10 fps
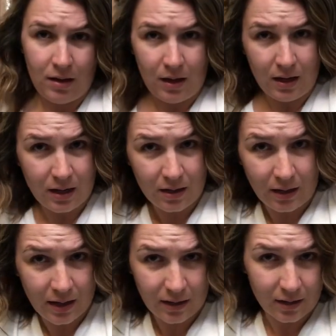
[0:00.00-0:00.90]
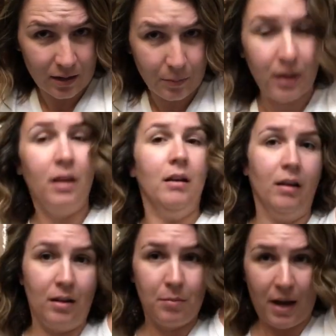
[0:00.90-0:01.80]
and I'll hit a little bit
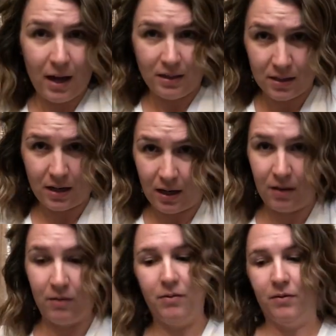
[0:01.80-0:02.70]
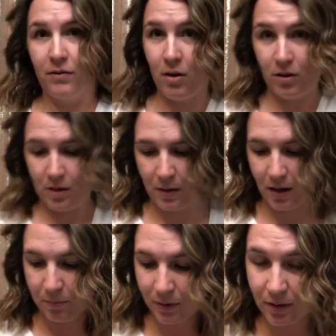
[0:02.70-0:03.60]
in the back to kind of volume it
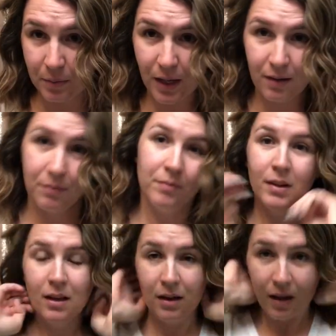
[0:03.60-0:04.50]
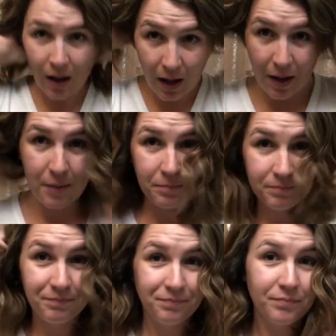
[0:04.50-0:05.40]
up a little bit.
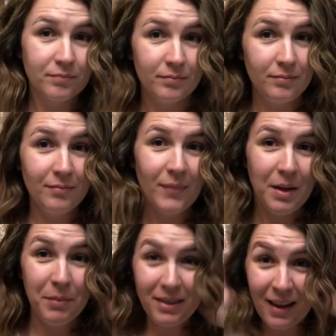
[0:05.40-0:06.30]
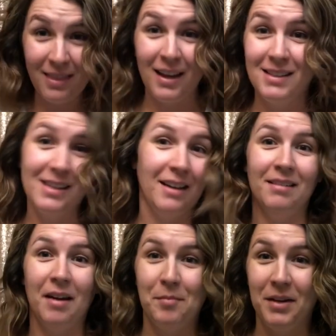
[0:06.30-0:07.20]
But then that's it,
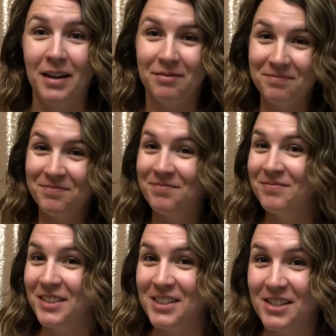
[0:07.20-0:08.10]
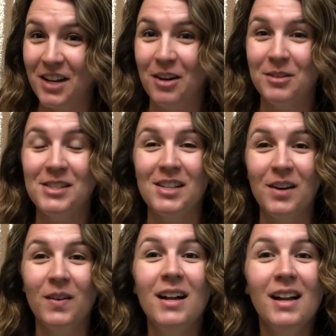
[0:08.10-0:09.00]
I'm done, good to go.
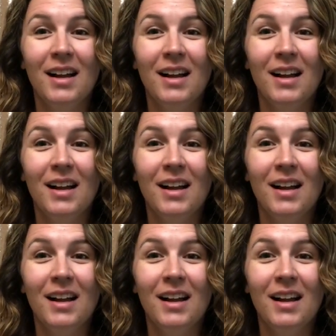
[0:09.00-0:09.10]
So